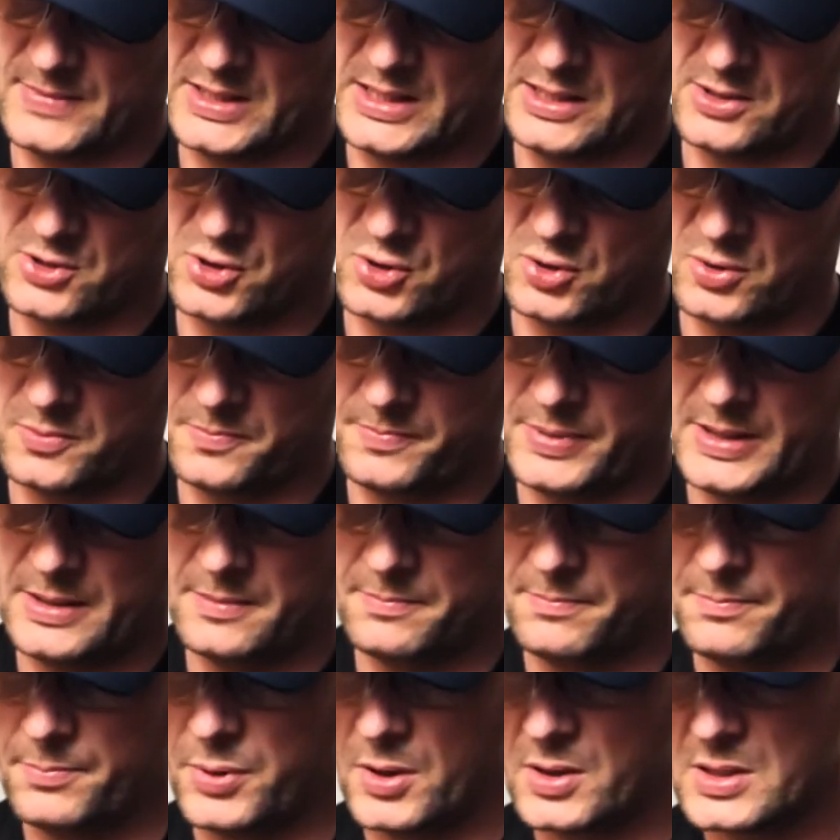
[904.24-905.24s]
That should be
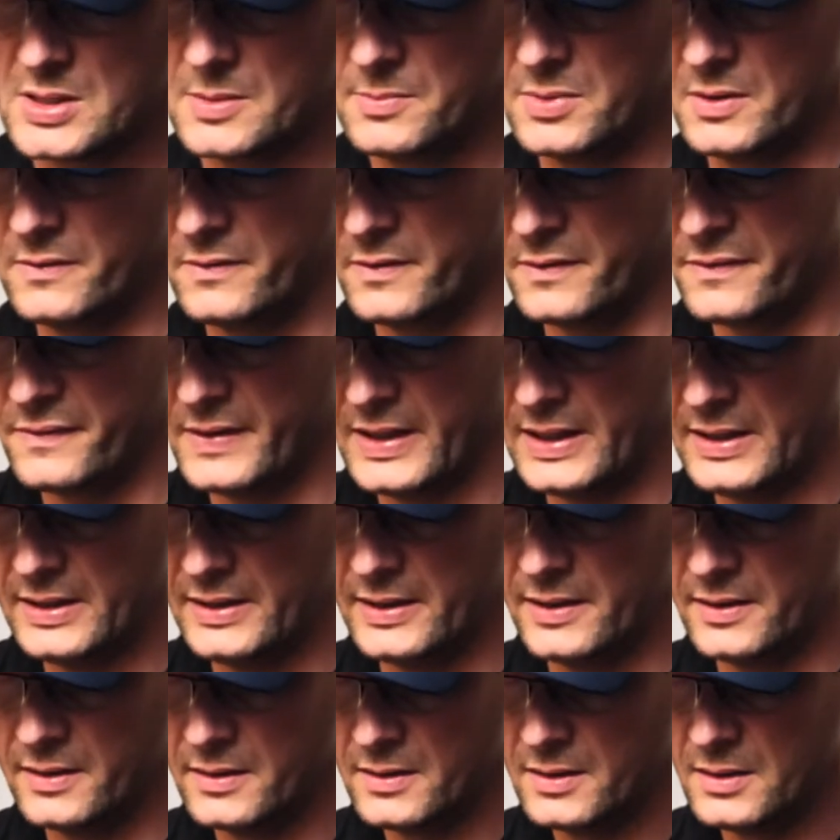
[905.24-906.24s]
possible with
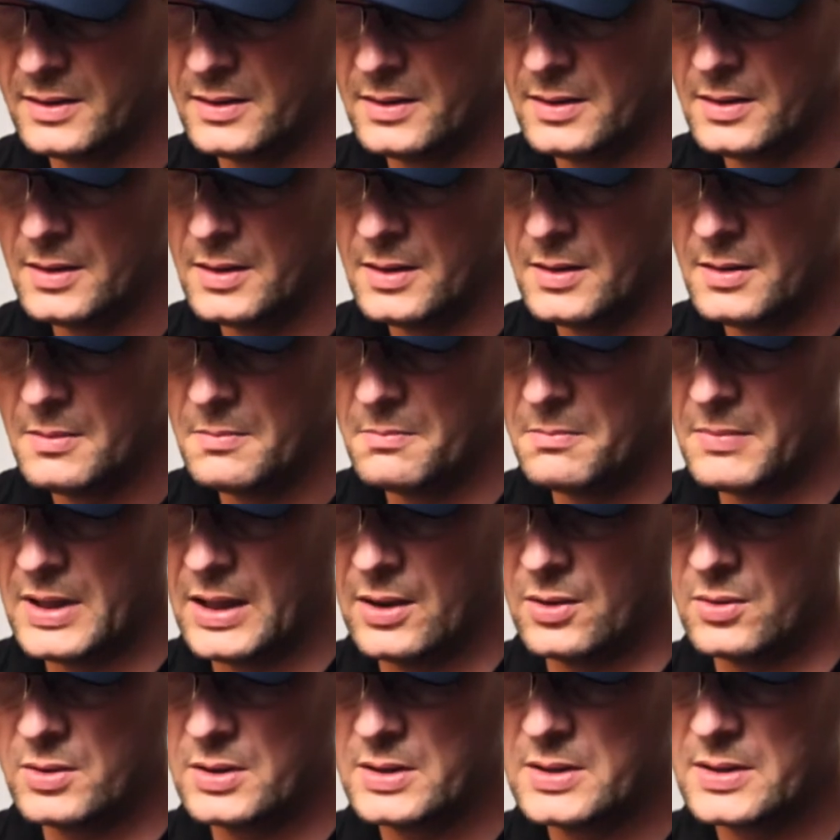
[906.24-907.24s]
any
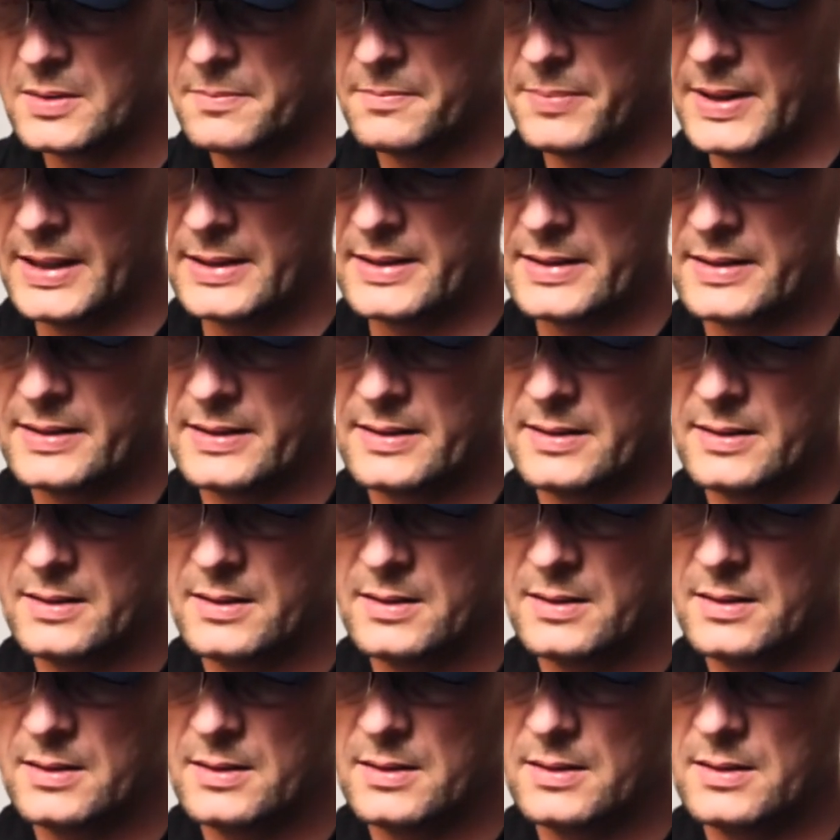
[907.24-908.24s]
mount, but
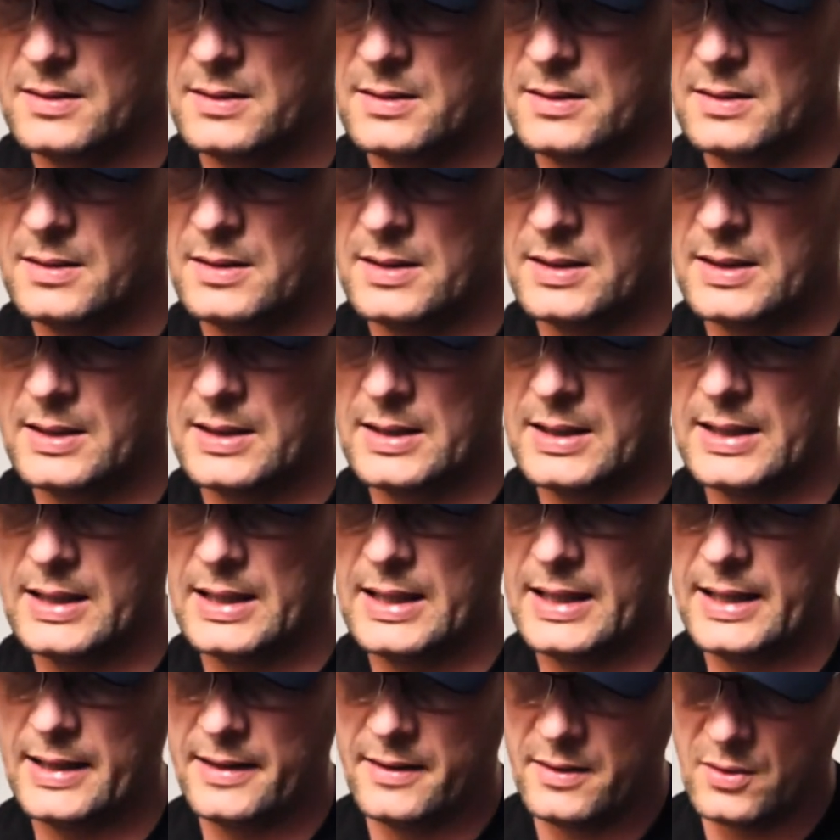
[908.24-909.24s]

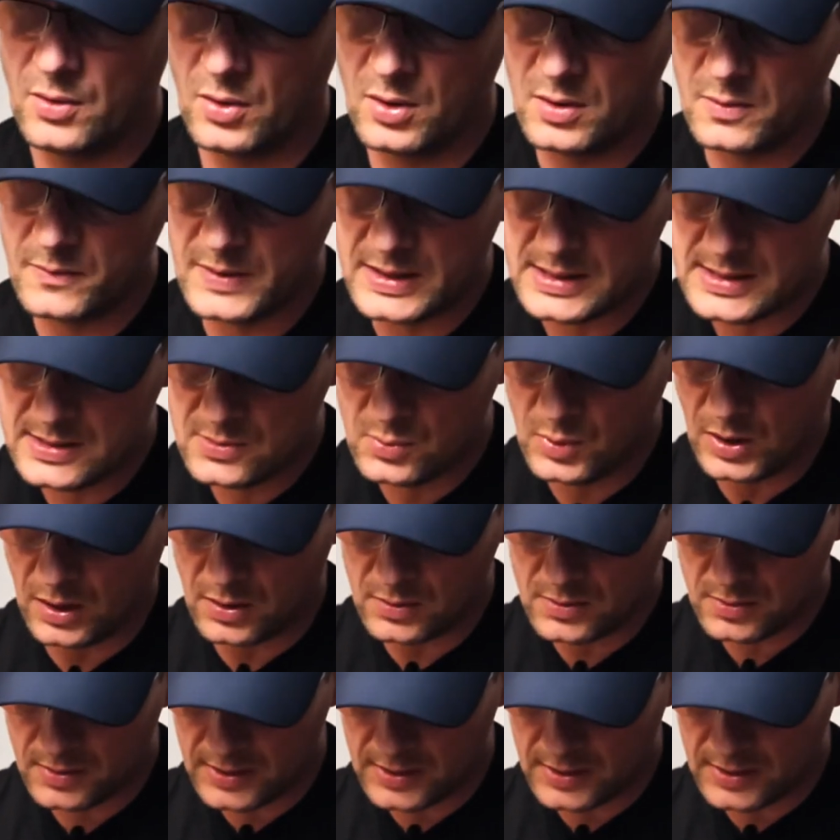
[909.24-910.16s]
I always do auto